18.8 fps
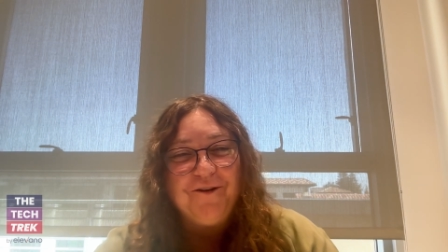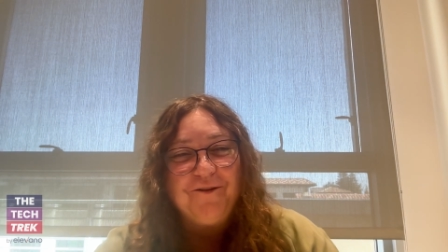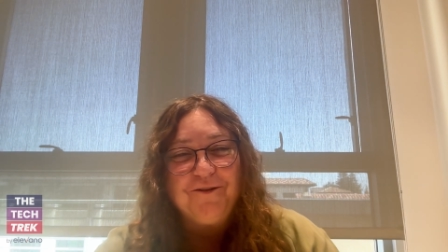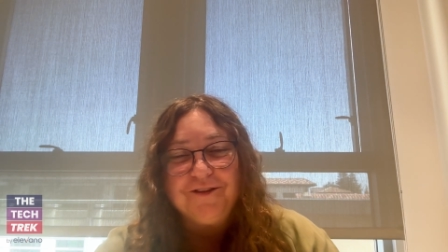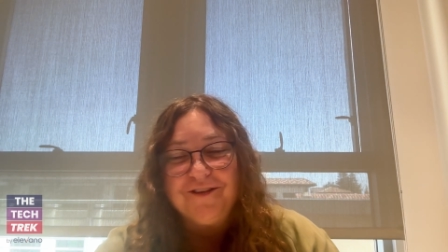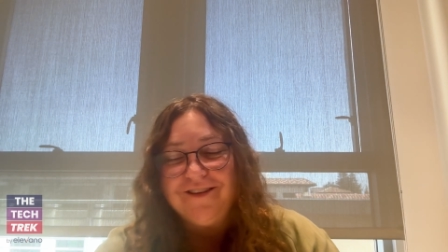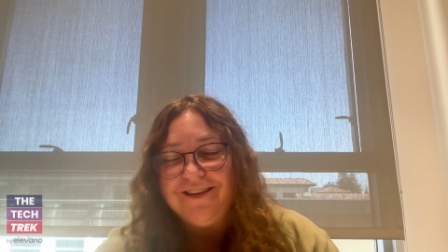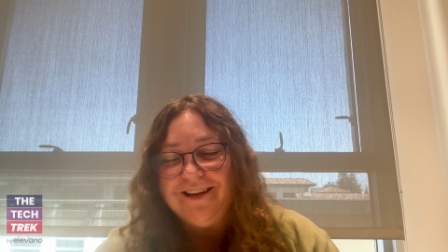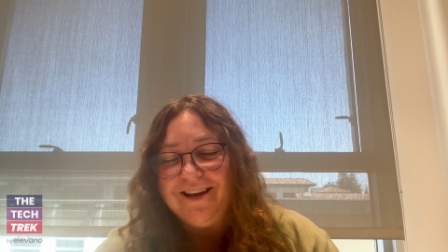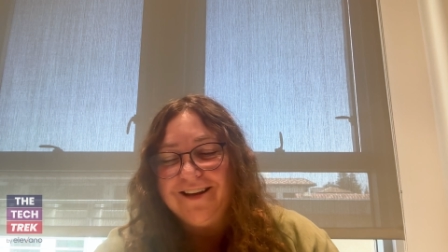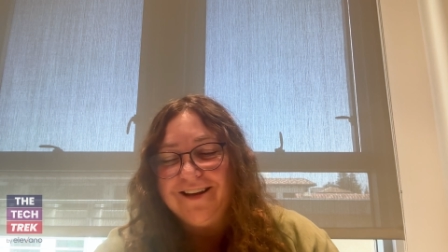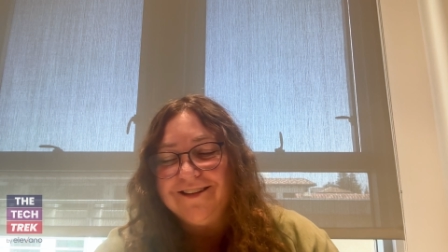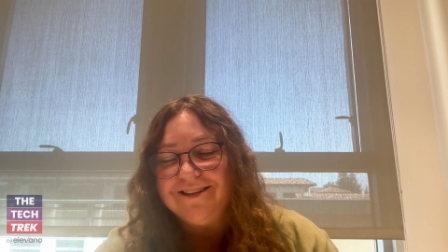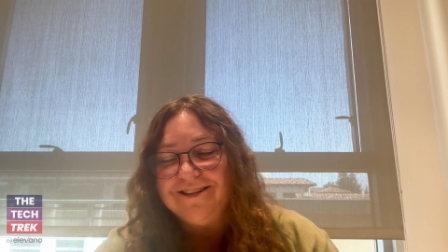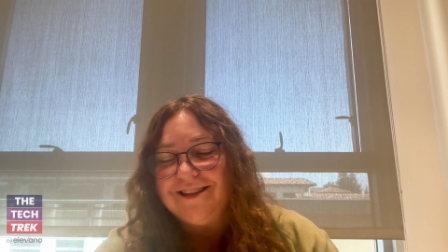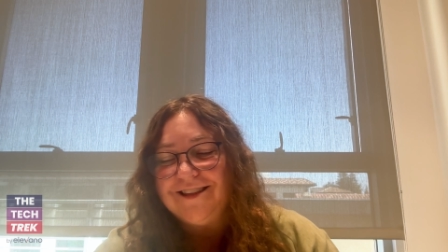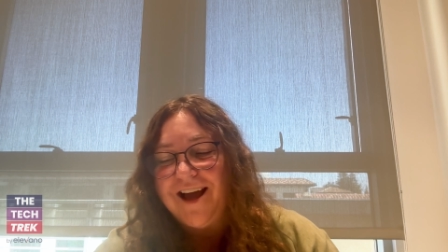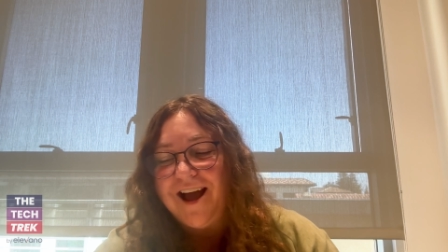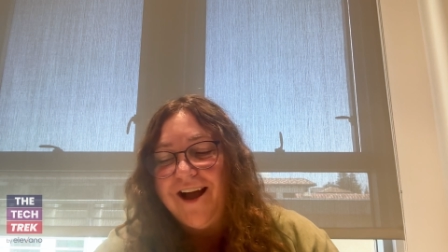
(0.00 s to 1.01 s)

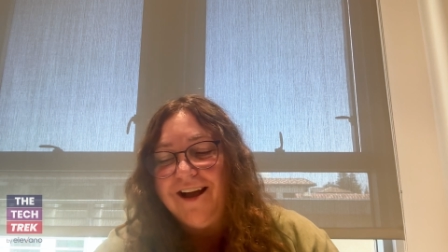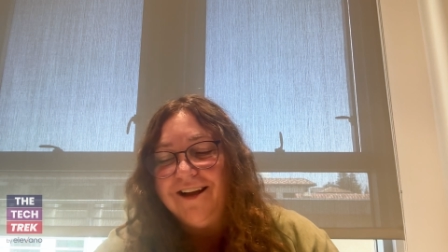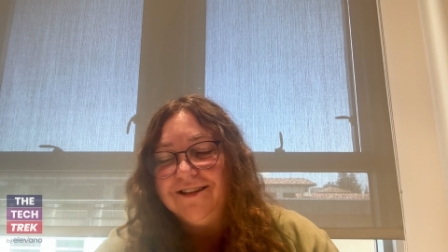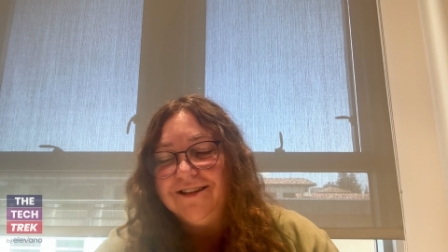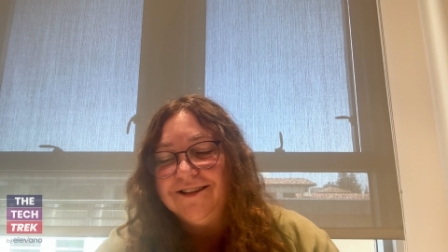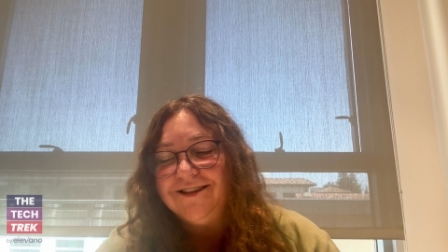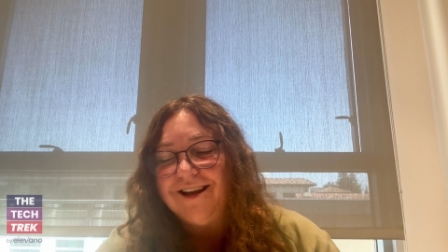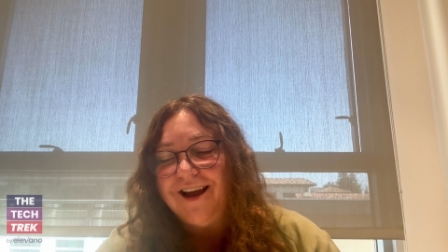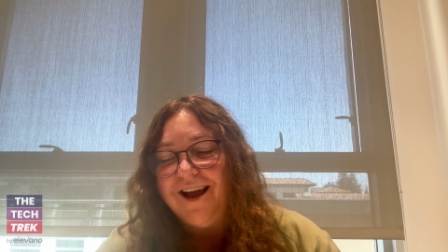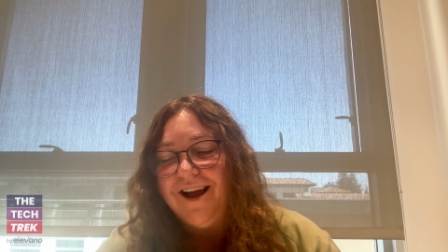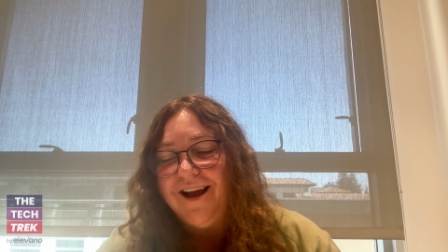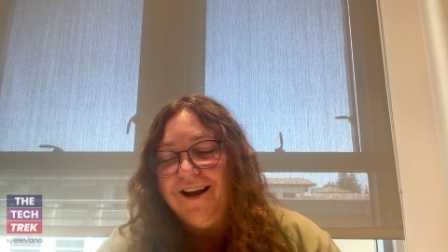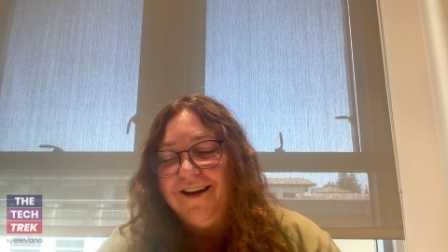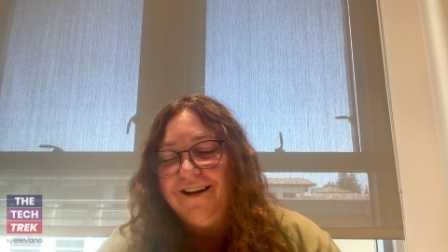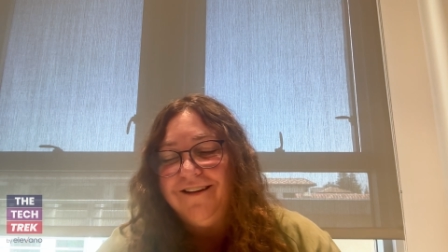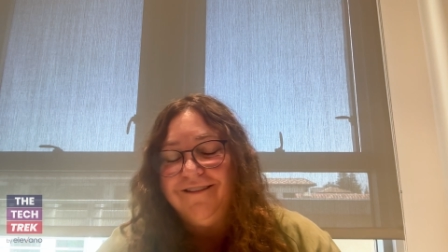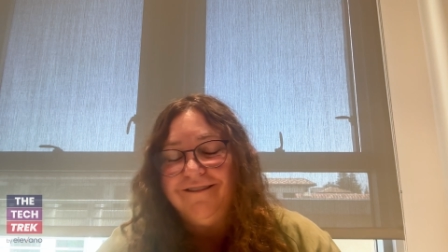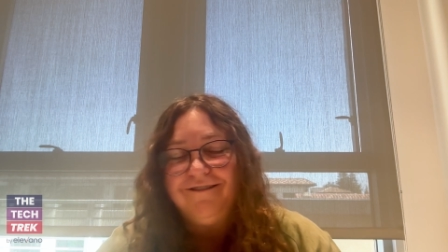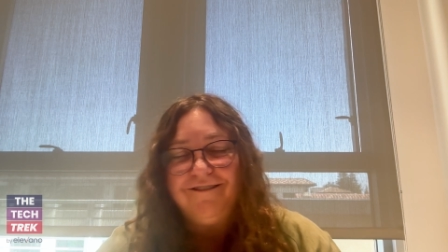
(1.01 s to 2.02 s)
things that
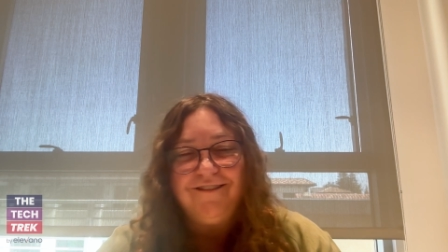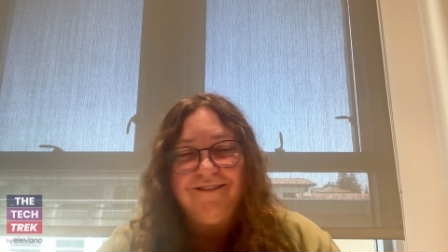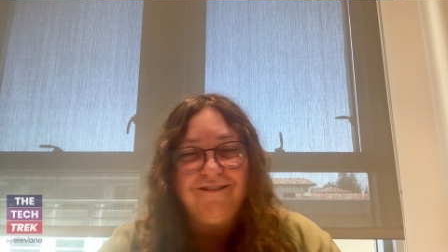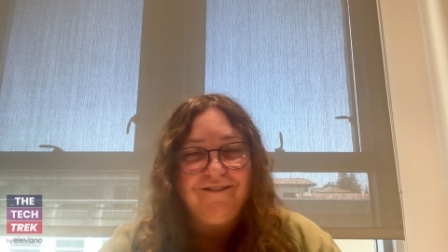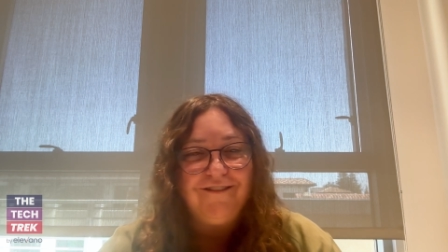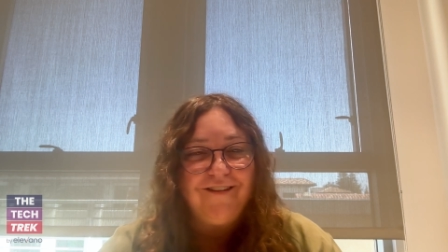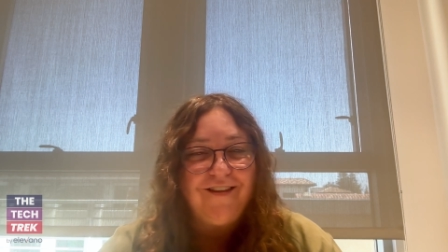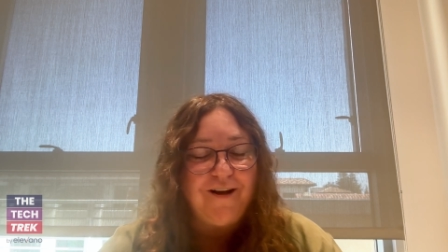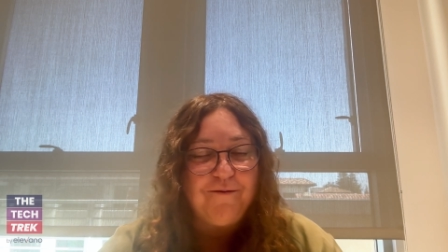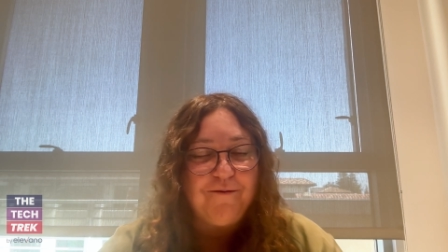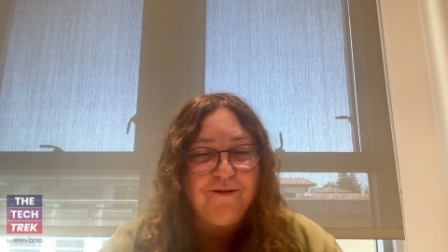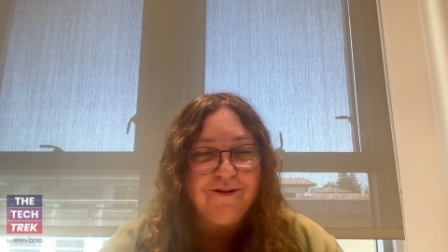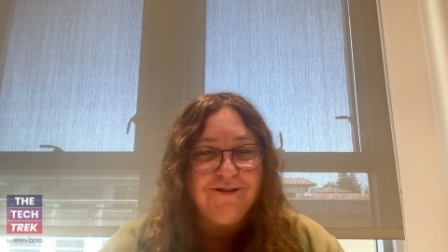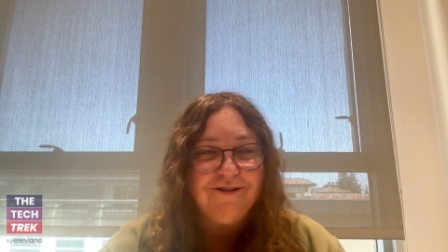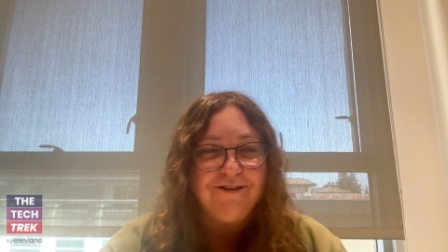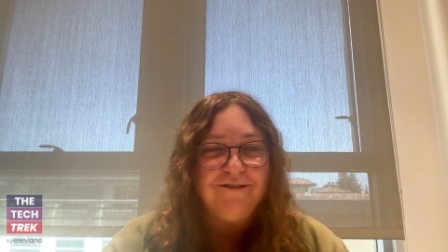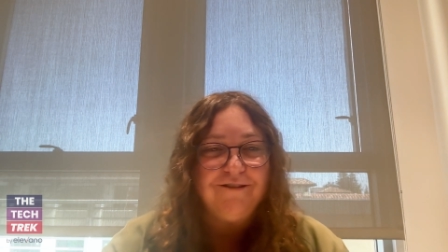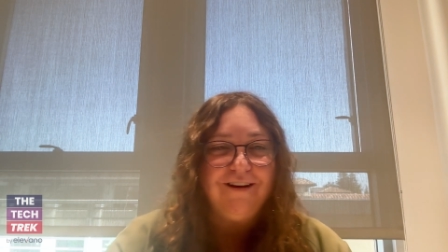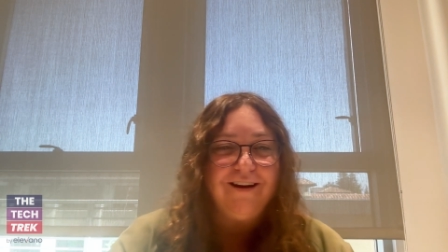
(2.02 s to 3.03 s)
that we're
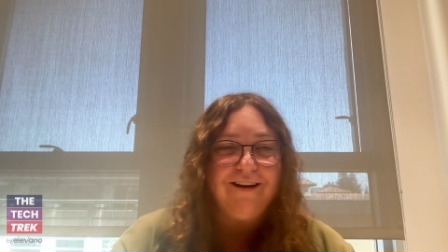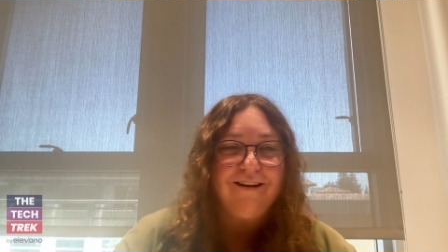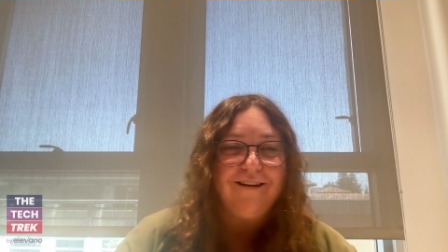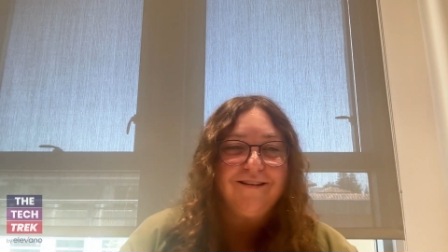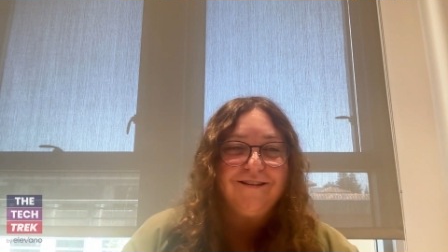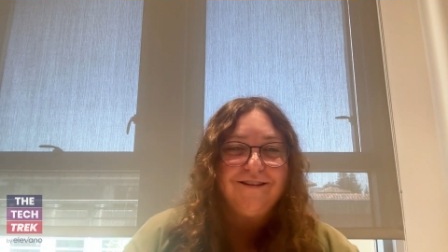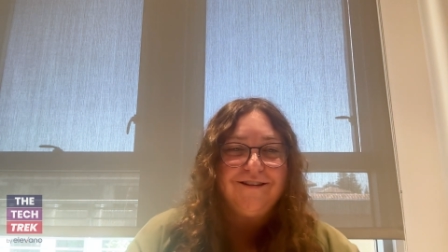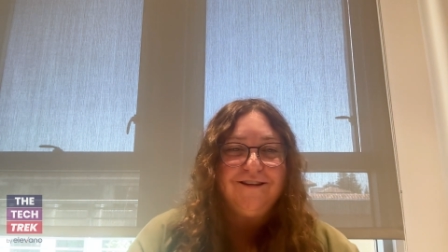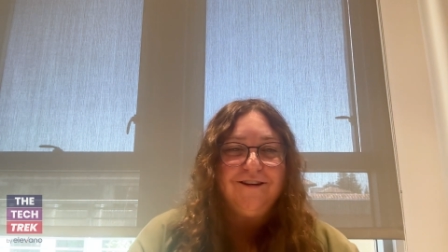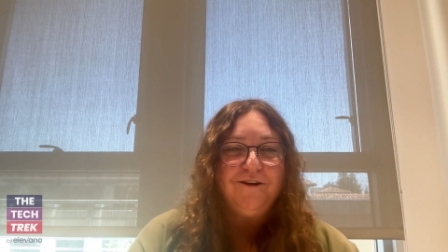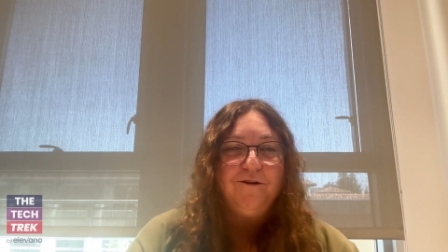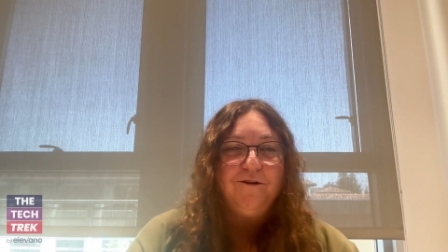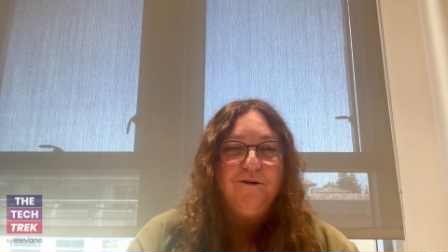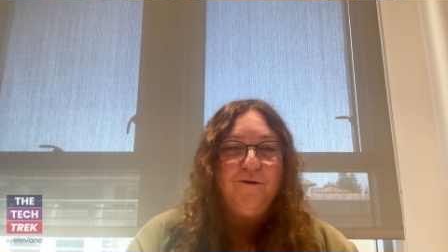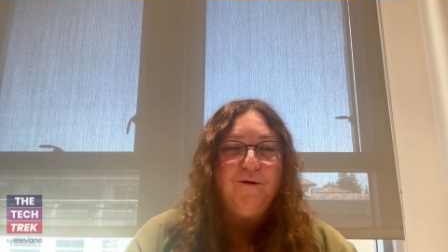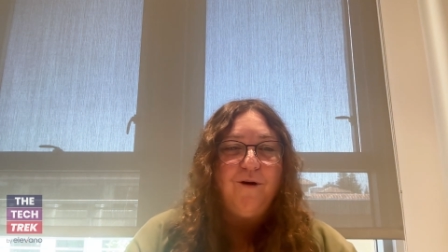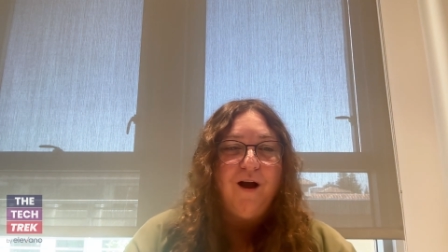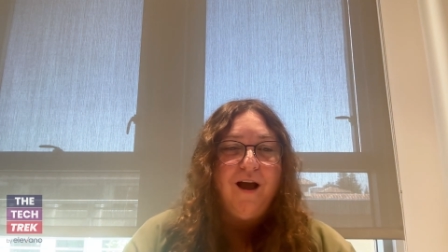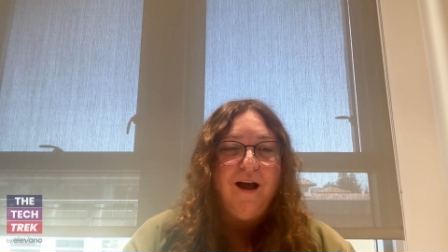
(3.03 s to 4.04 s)
doing
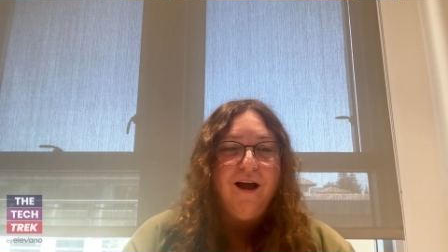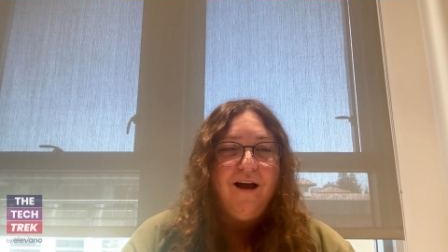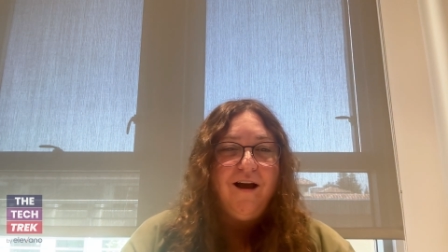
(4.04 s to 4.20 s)
to